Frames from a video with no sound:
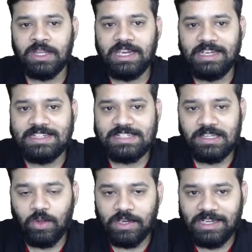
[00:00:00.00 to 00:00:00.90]
It is
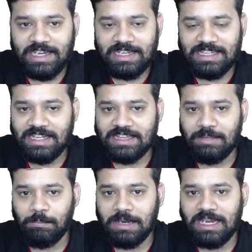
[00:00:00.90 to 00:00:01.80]
located near
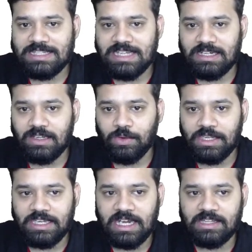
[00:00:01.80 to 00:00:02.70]
the Palasa town
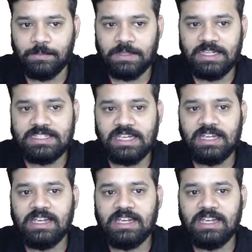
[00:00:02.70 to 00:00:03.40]
in Andhra Pradesh.